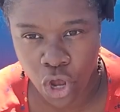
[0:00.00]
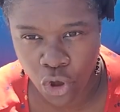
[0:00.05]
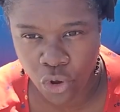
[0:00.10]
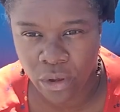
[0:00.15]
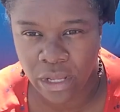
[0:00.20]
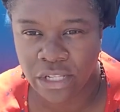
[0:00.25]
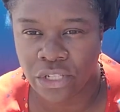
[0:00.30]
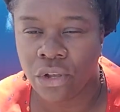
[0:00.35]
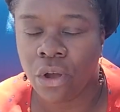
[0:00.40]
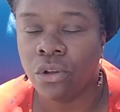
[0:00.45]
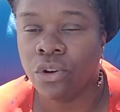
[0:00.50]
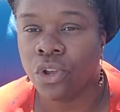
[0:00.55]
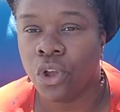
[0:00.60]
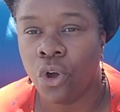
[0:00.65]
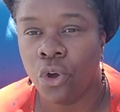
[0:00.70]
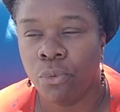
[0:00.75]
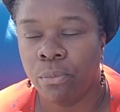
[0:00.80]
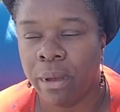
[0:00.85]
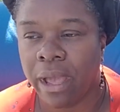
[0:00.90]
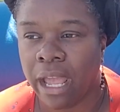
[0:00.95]
It's called a
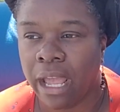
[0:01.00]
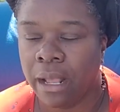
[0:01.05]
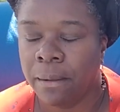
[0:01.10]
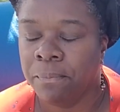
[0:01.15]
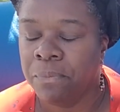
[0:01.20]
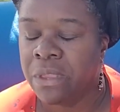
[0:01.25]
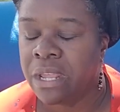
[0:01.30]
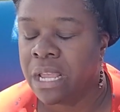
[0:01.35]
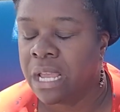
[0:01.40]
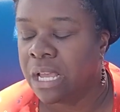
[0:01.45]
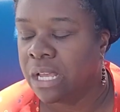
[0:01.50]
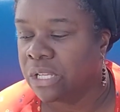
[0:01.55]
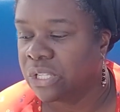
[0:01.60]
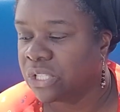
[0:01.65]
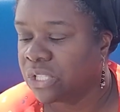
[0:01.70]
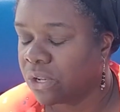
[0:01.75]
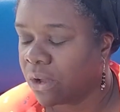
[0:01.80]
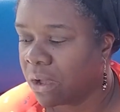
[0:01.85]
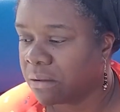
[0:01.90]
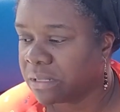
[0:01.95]
copay.
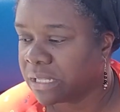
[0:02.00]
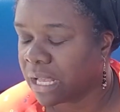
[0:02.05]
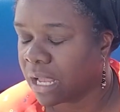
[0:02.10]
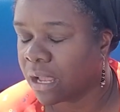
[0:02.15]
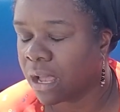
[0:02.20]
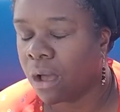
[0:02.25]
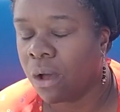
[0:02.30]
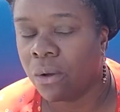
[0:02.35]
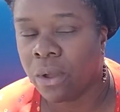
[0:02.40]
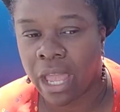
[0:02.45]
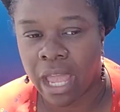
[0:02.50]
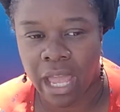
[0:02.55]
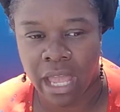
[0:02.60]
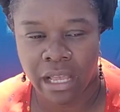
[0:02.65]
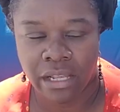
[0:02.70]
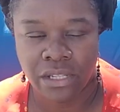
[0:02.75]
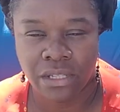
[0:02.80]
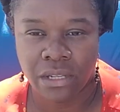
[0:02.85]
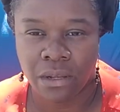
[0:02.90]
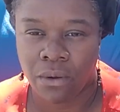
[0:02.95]
So I was like,
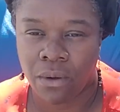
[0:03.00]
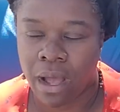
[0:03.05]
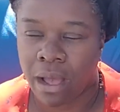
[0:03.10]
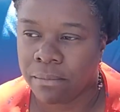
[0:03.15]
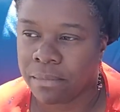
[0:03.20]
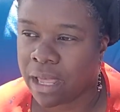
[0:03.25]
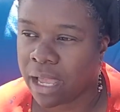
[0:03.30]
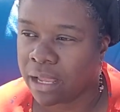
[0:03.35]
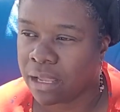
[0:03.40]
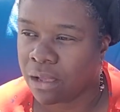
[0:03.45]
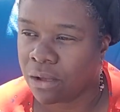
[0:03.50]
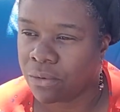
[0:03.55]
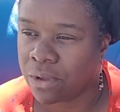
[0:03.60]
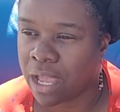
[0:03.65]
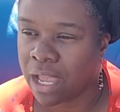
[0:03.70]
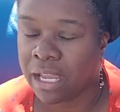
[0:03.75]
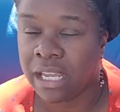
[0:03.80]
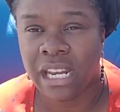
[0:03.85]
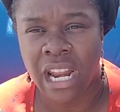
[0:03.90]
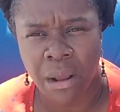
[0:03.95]
okay. So I'm like,
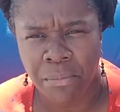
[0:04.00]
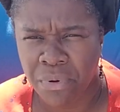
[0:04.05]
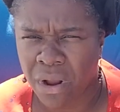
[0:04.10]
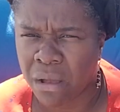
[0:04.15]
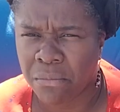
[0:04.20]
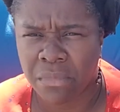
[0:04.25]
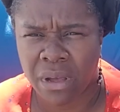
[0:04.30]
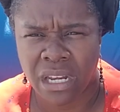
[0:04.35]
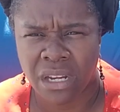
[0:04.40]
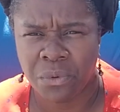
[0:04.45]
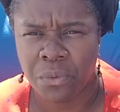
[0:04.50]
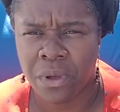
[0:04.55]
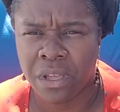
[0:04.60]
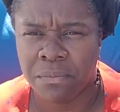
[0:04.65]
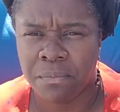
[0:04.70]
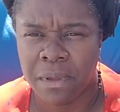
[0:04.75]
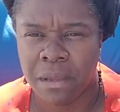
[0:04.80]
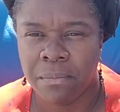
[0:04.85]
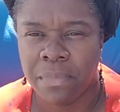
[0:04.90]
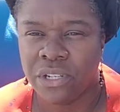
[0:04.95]
okay, and I brought money
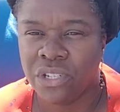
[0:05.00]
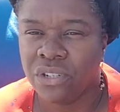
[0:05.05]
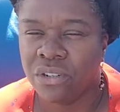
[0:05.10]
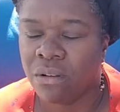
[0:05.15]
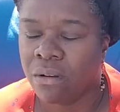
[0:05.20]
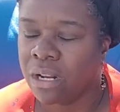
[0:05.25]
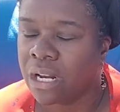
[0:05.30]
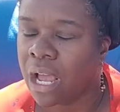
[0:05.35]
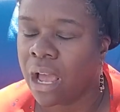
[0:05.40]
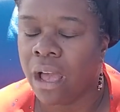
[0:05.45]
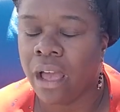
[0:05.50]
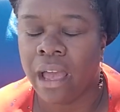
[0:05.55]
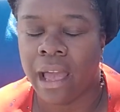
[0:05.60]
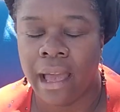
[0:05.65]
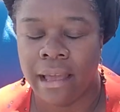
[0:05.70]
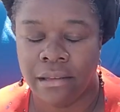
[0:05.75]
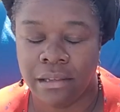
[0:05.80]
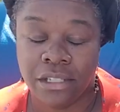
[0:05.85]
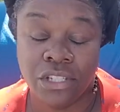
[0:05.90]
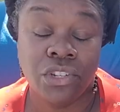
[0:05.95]
with me, but you know what,
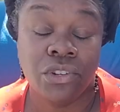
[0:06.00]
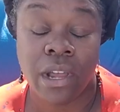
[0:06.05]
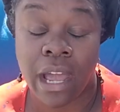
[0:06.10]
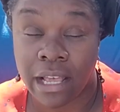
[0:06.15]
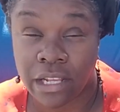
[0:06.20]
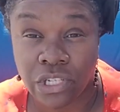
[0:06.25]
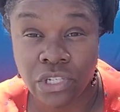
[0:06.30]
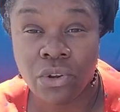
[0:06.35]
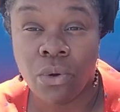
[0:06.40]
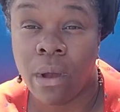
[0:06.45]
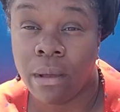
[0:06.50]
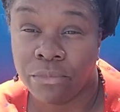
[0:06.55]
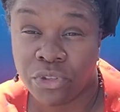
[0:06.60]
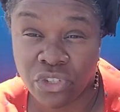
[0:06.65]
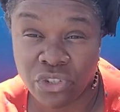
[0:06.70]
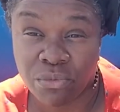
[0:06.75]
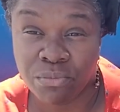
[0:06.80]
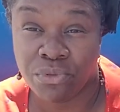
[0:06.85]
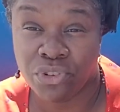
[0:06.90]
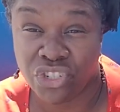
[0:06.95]
you guys know I'm
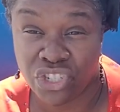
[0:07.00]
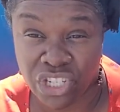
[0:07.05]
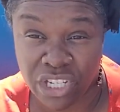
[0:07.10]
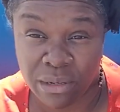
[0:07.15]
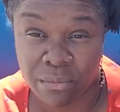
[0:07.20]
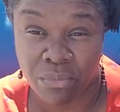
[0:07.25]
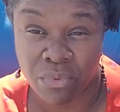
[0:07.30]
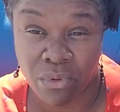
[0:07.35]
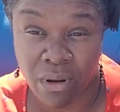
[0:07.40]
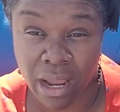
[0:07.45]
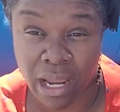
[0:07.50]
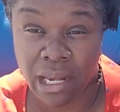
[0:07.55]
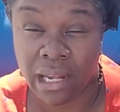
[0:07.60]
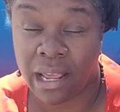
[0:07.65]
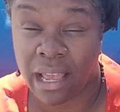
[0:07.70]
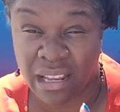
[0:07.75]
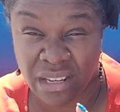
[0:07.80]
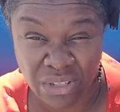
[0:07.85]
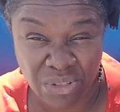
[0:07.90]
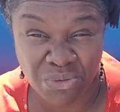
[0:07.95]
super cheap, right?
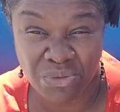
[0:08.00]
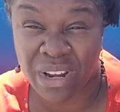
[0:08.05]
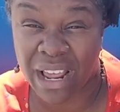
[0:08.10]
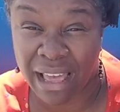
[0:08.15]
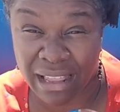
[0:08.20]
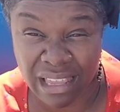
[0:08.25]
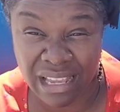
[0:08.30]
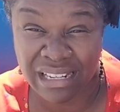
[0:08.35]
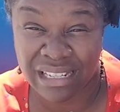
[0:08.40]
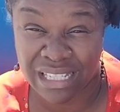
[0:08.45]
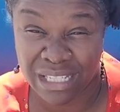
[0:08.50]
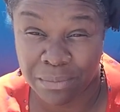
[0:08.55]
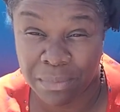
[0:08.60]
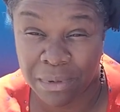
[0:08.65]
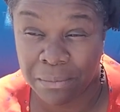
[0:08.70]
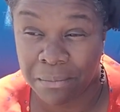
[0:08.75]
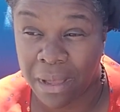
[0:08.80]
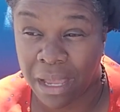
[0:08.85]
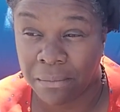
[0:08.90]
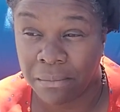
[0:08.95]
I do not like to
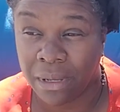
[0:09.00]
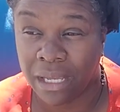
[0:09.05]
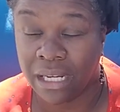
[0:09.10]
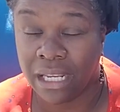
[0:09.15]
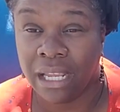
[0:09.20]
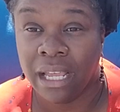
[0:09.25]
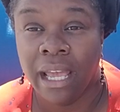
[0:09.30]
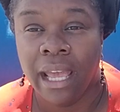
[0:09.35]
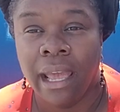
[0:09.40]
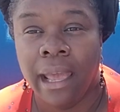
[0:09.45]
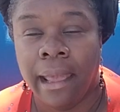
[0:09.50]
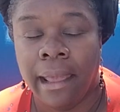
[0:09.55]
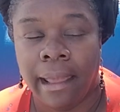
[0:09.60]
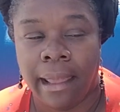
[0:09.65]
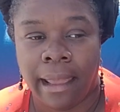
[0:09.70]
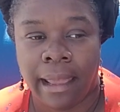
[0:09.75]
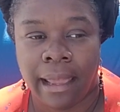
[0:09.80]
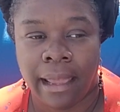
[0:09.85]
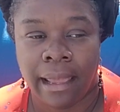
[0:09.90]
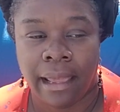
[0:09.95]
spend my money.
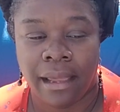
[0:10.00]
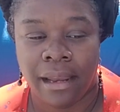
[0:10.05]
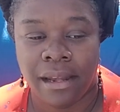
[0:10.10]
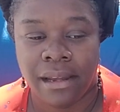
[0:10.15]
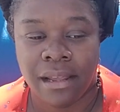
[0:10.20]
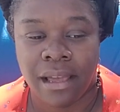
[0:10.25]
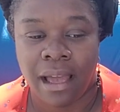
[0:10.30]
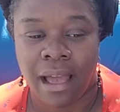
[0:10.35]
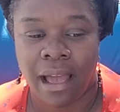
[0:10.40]
And